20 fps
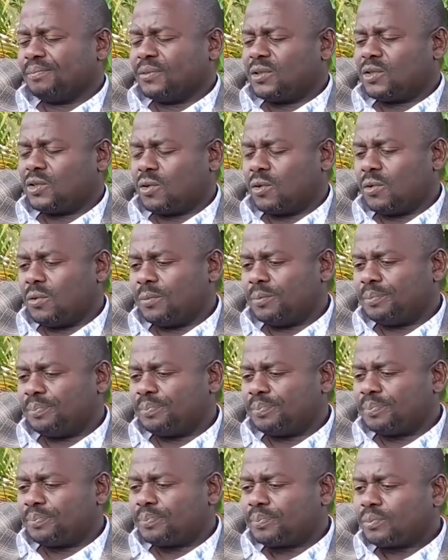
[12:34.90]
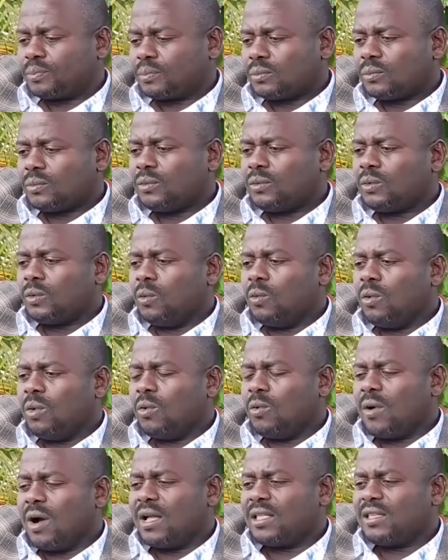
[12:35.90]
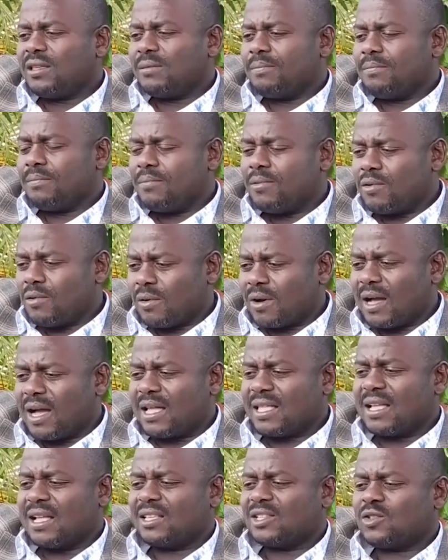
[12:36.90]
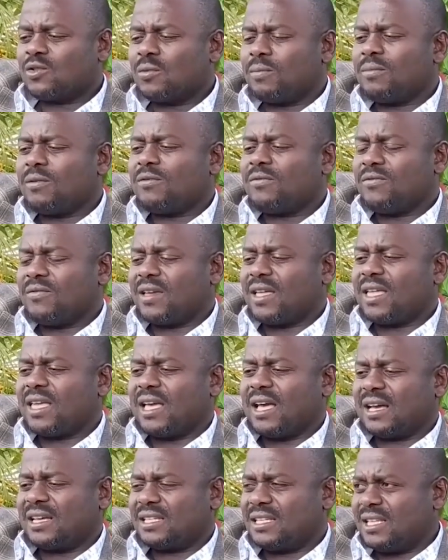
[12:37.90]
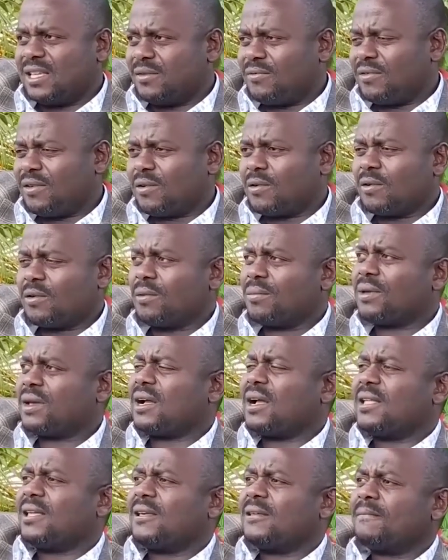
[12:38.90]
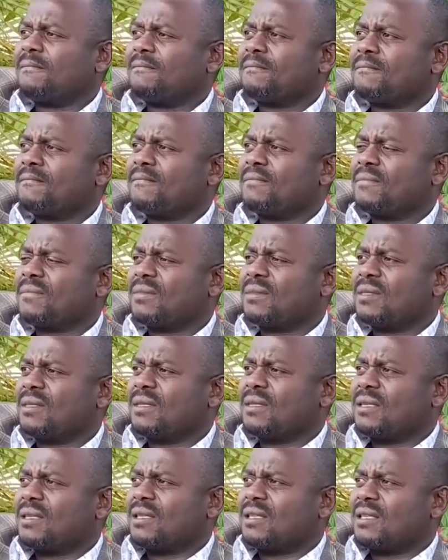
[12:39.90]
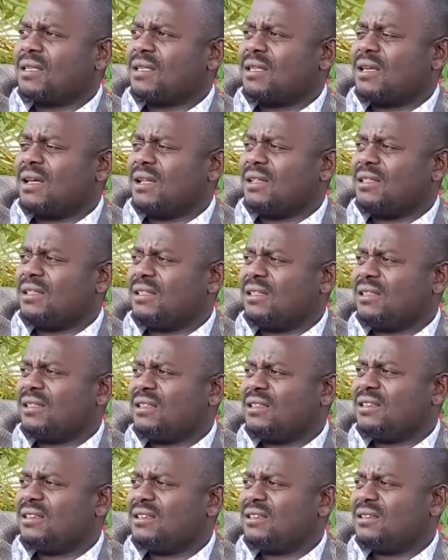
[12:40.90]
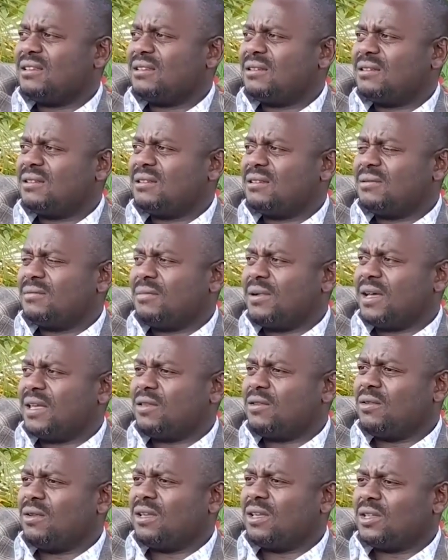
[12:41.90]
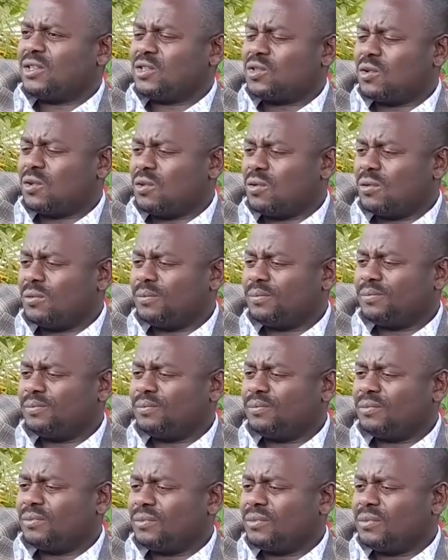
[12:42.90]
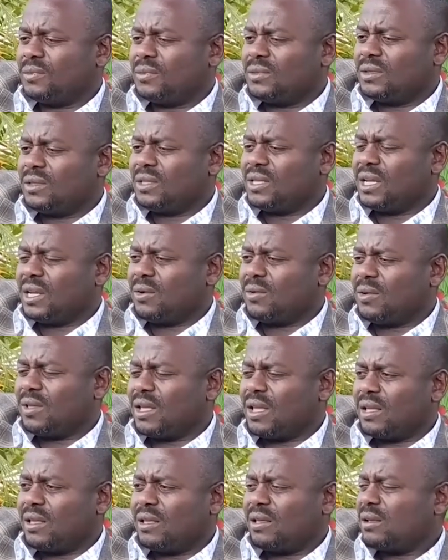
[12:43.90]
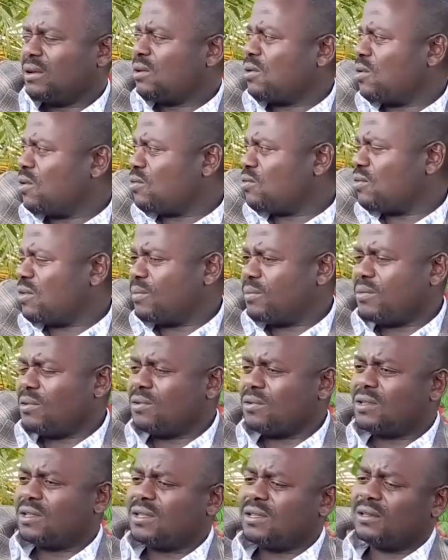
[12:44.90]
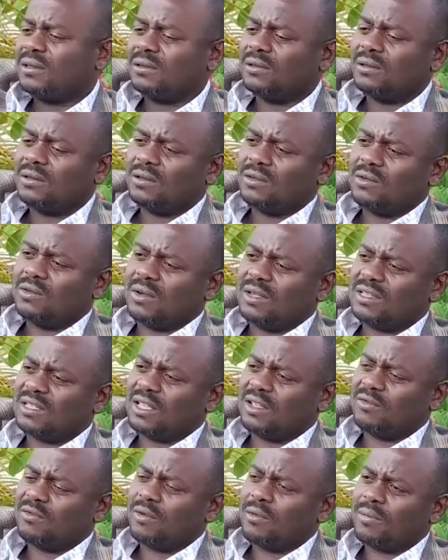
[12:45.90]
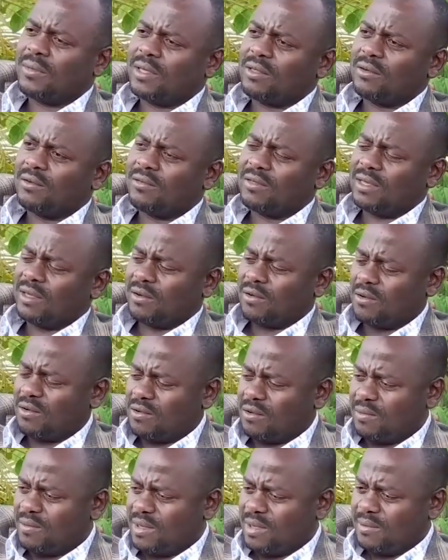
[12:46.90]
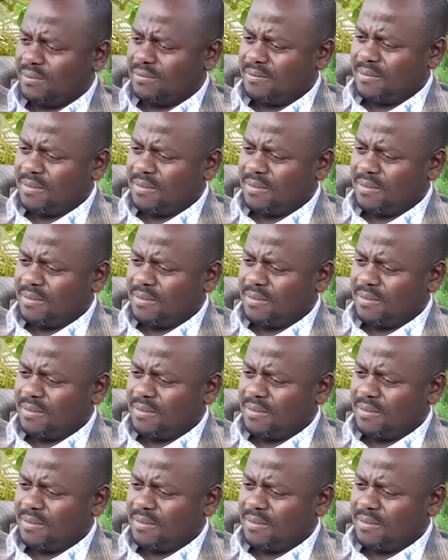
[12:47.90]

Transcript: So we want Ugandans to be very active economically, and by doing so, they will contribute towards the development of the economy